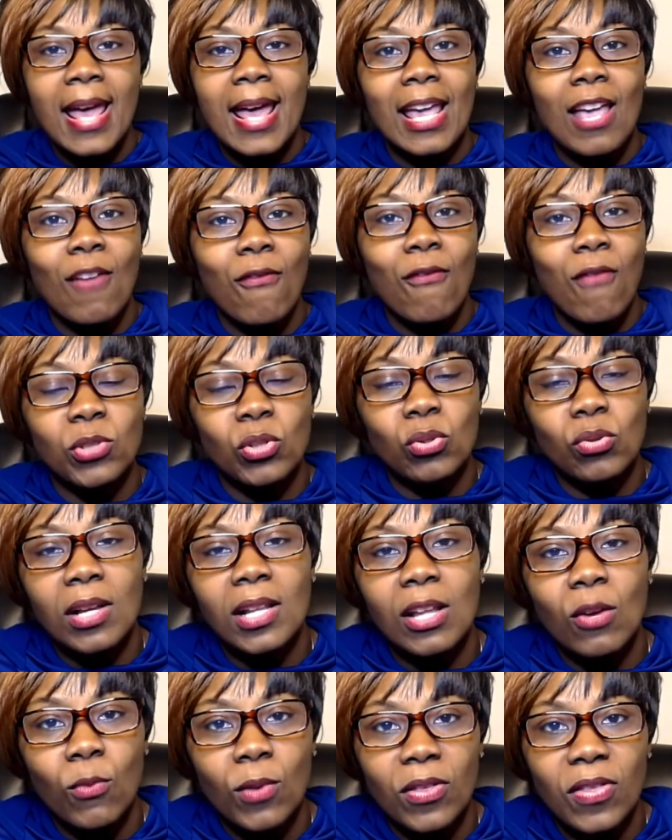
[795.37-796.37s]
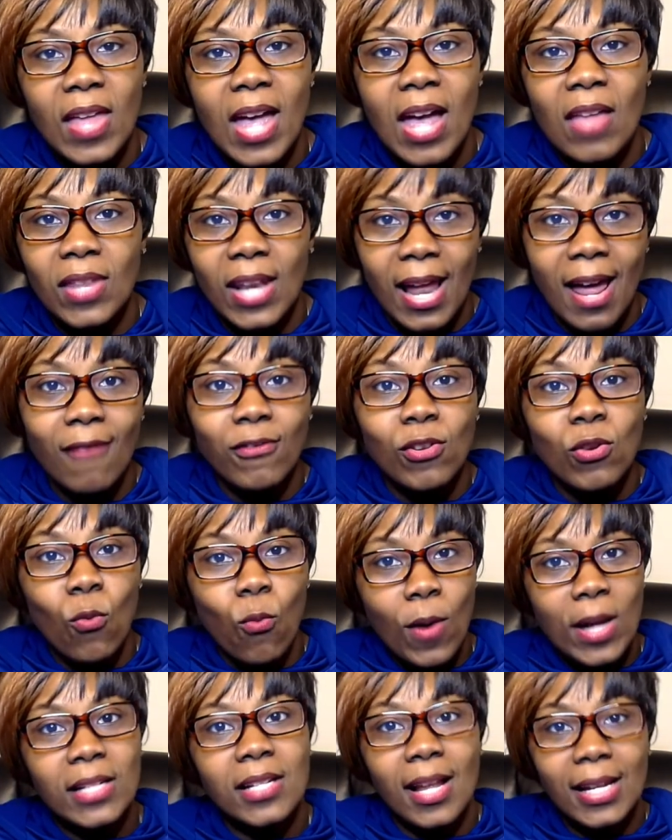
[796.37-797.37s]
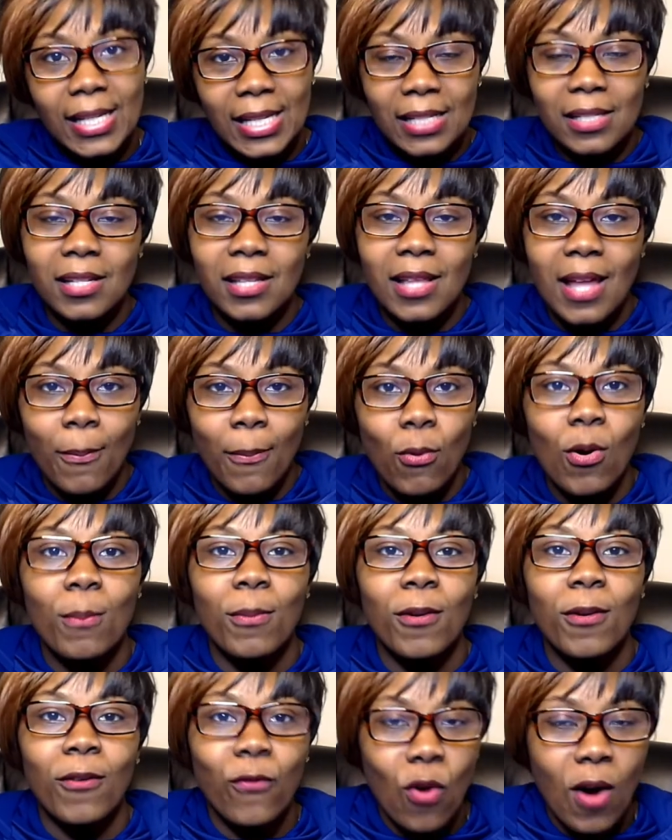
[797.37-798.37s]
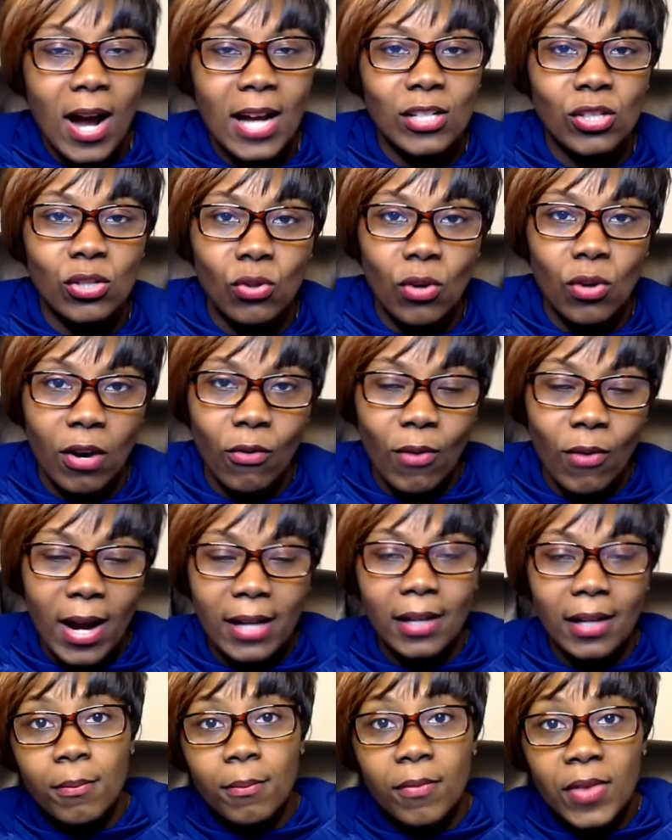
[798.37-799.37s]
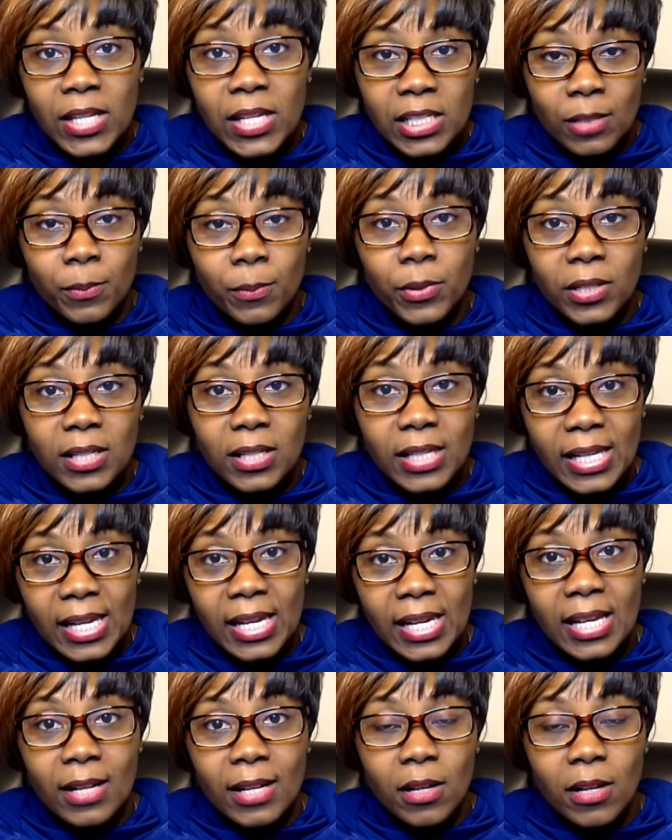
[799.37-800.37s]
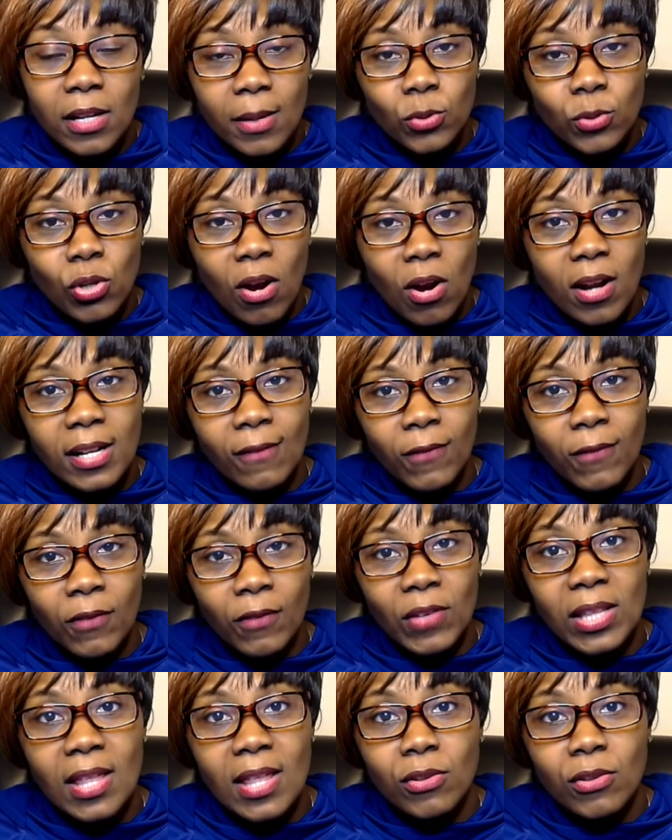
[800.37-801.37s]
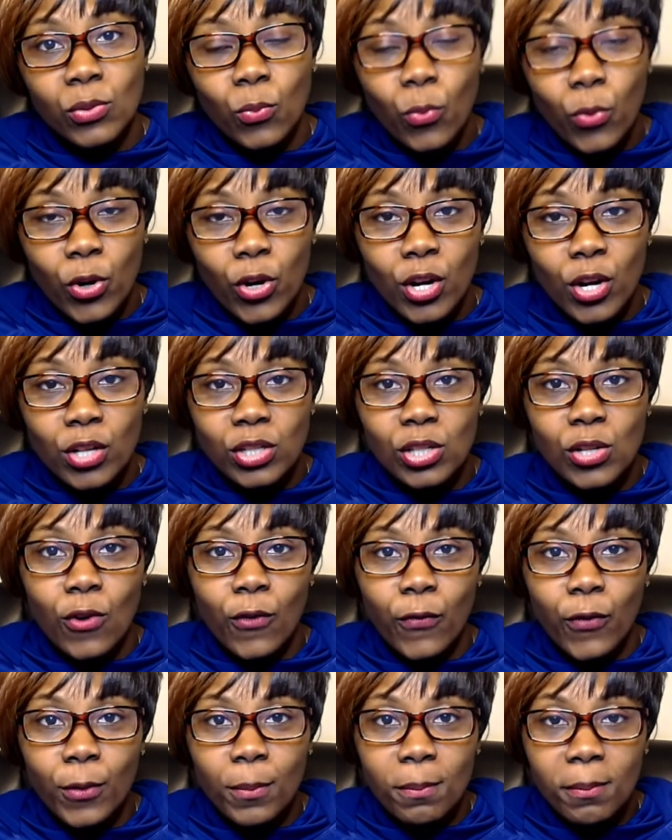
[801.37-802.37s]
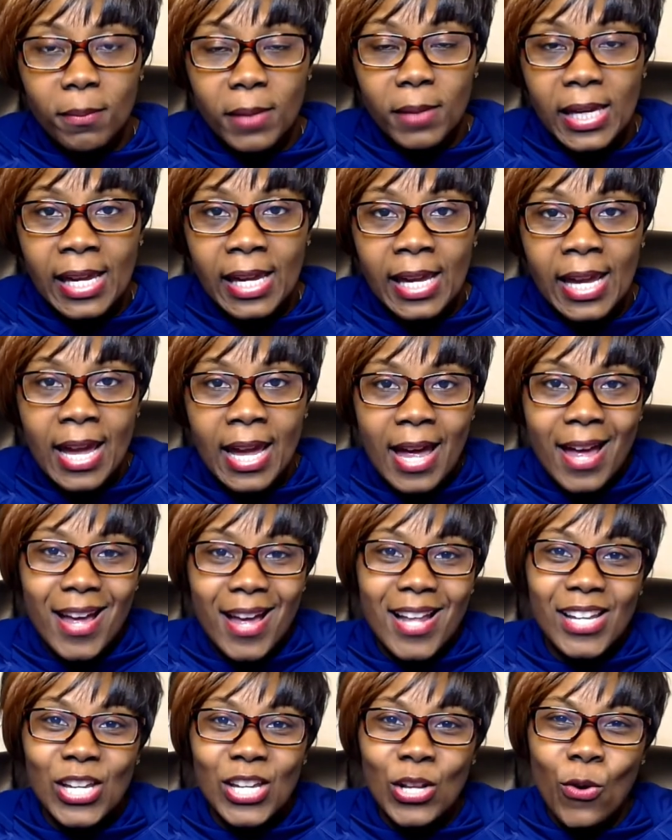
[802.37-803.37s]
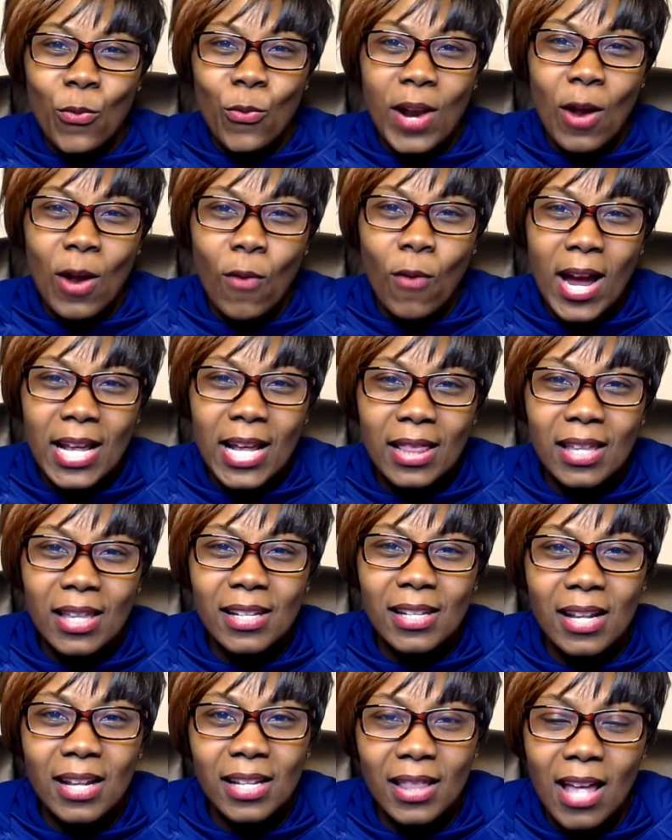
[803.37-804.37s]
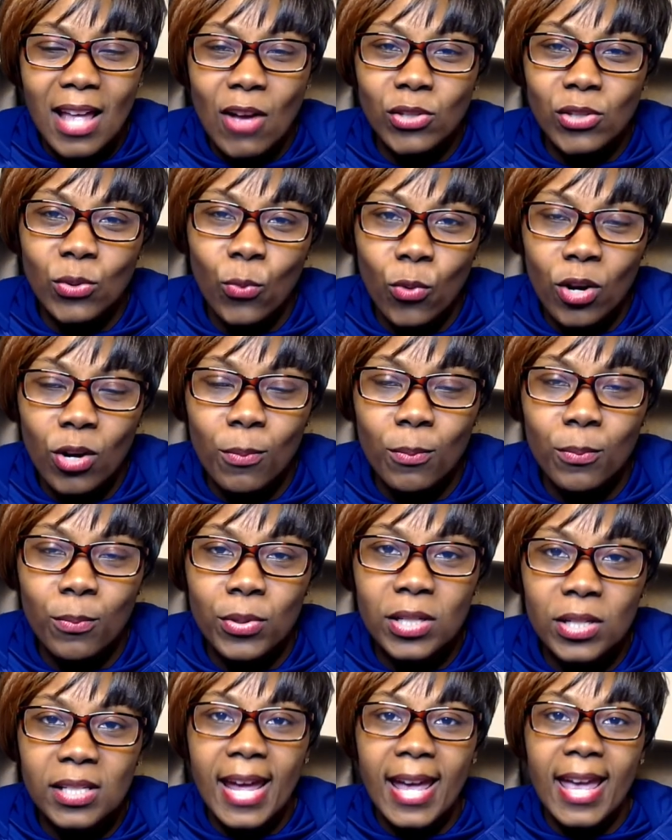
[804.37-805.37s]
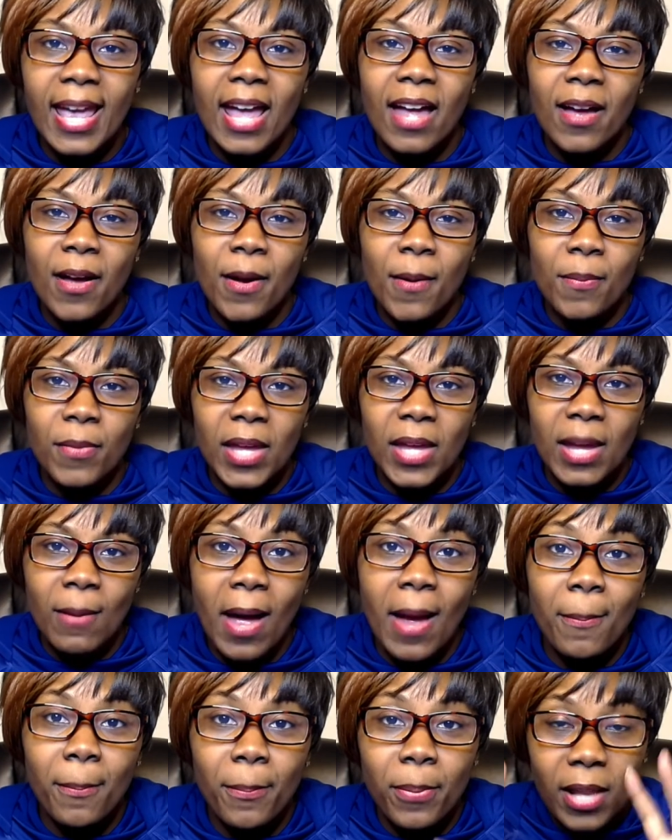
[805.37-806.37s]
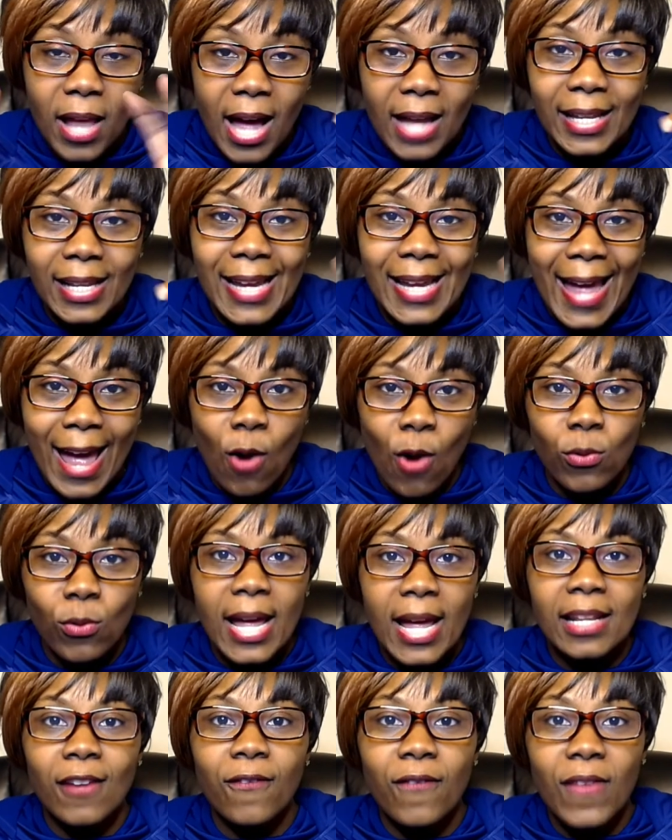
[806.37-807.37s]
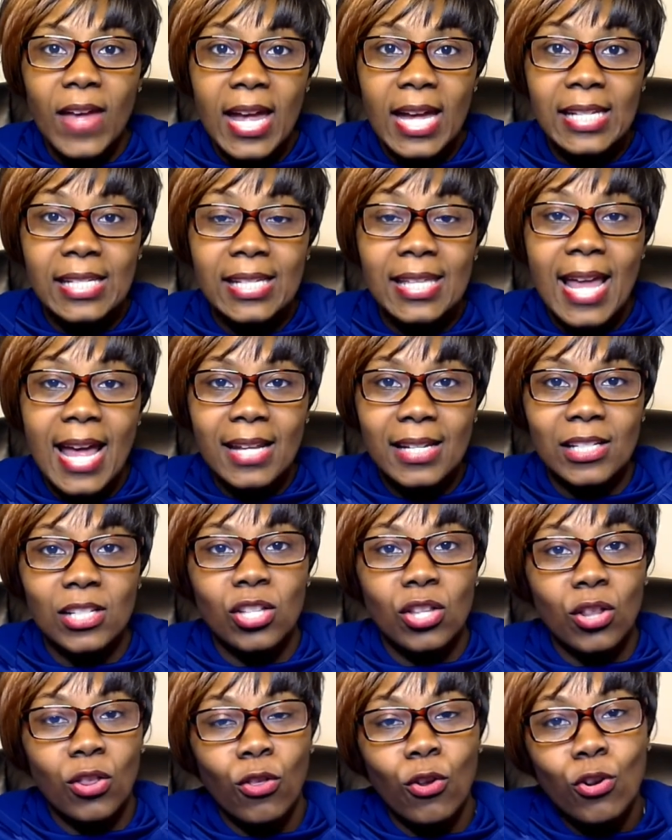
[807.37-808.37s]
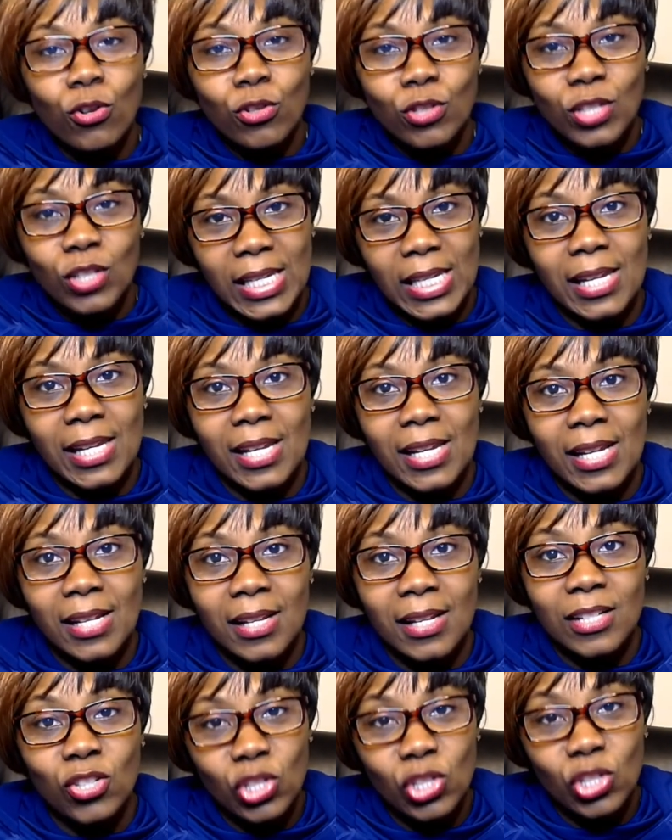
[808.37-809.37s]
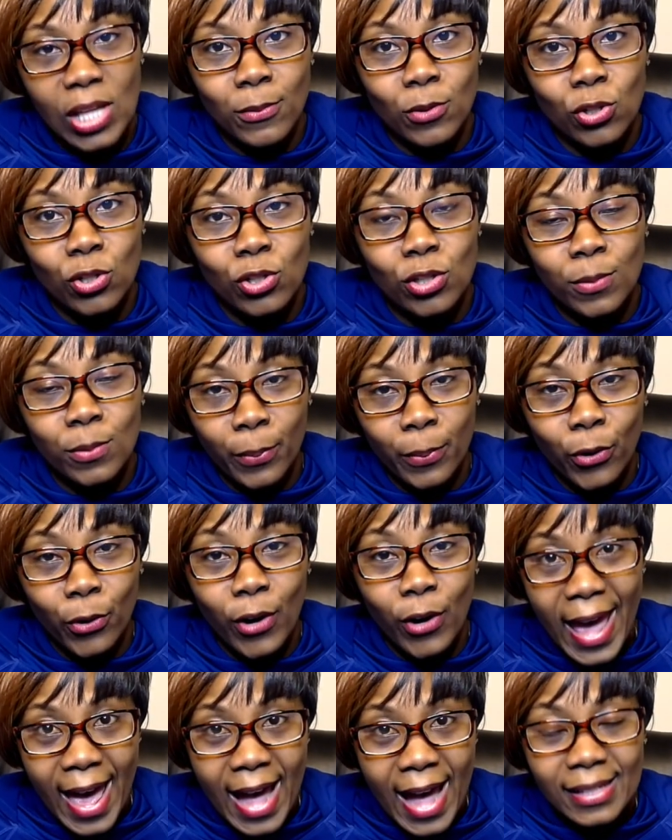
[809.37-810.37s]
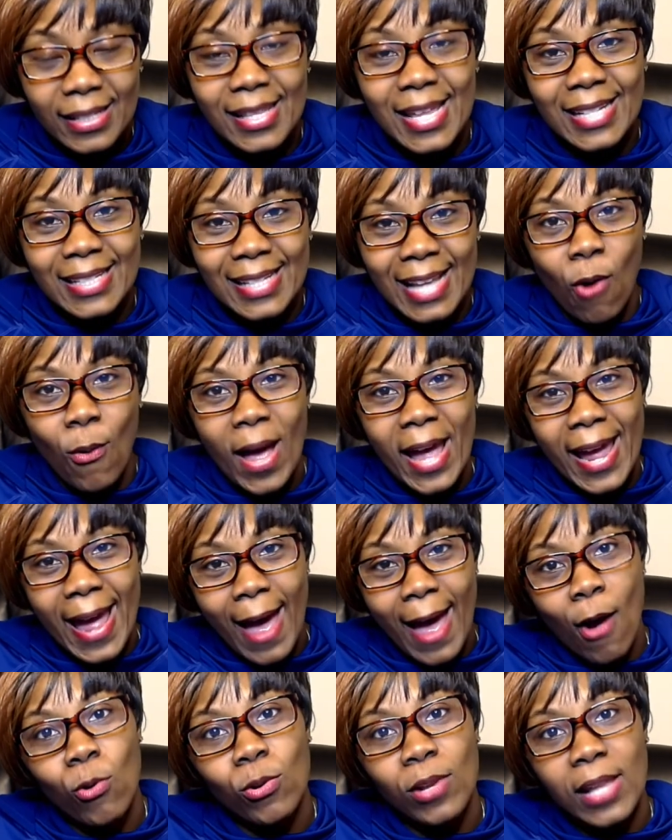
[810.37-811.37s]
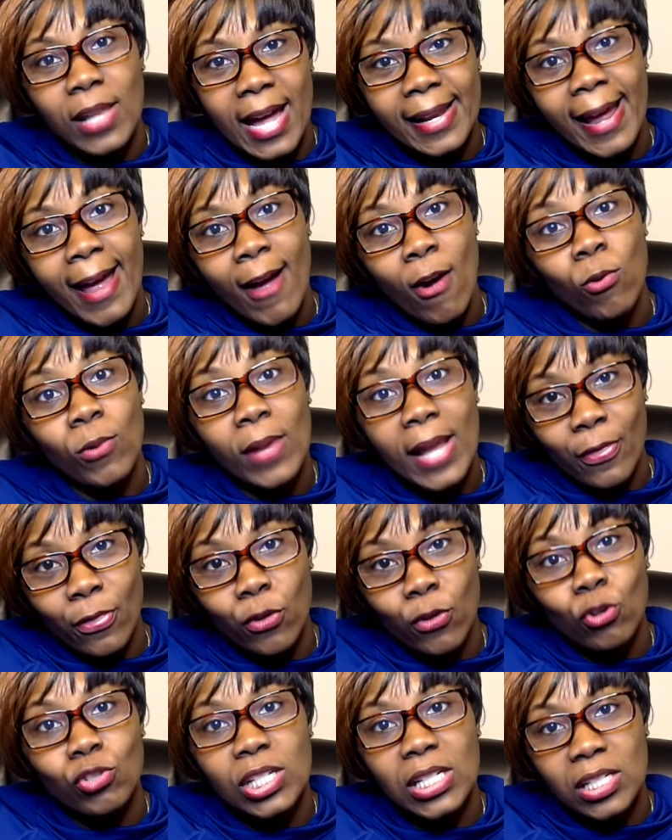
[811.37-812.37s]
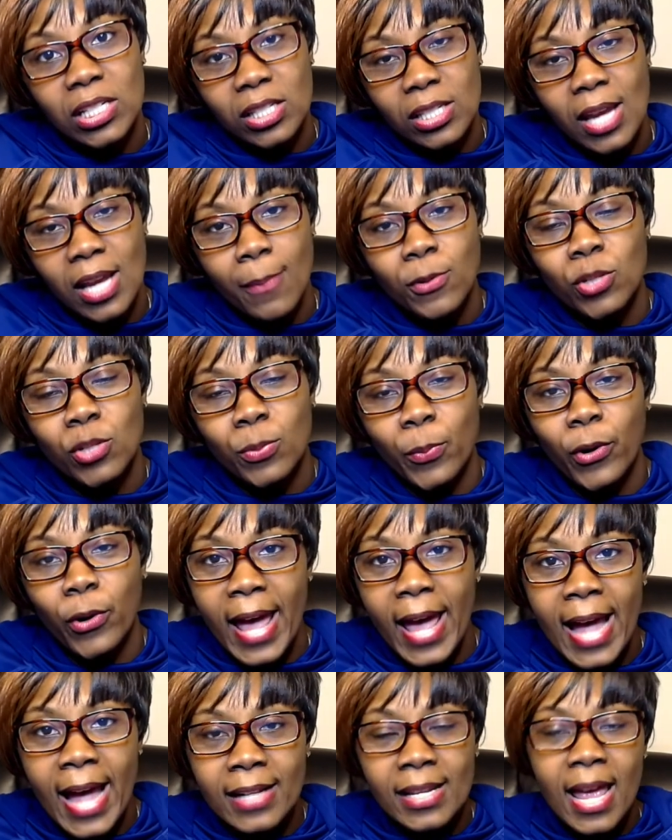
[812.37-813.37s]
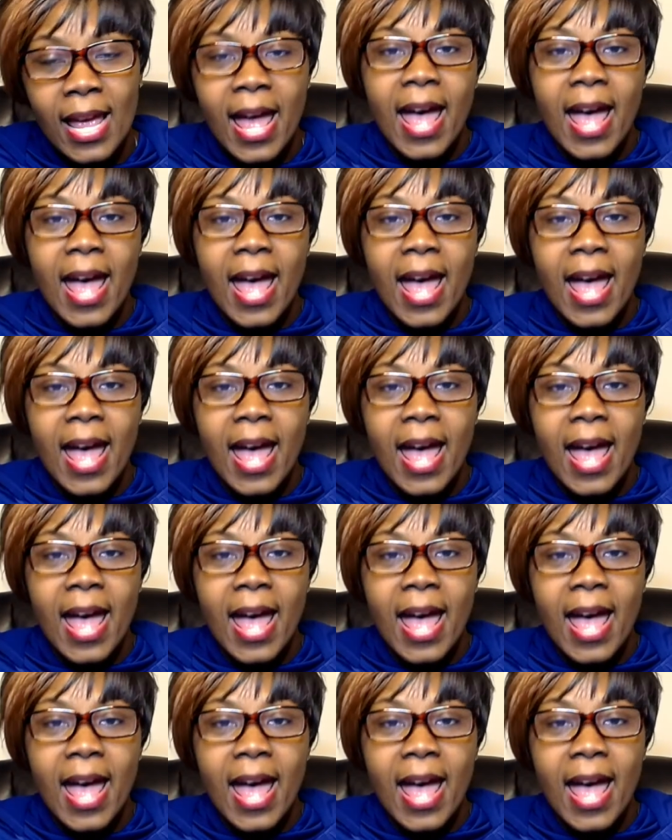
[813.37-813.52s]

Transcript: If I'm struggling with that, then I have to wait till I get to that point before I start writing. This book, again, I'm targeting 50,000 words. So for me, you know, when I write the 90,000 word books, they, um, in my plotting outlining phase, that is 13 chapters per act. That's how I outline. I outline 13 chapters per act.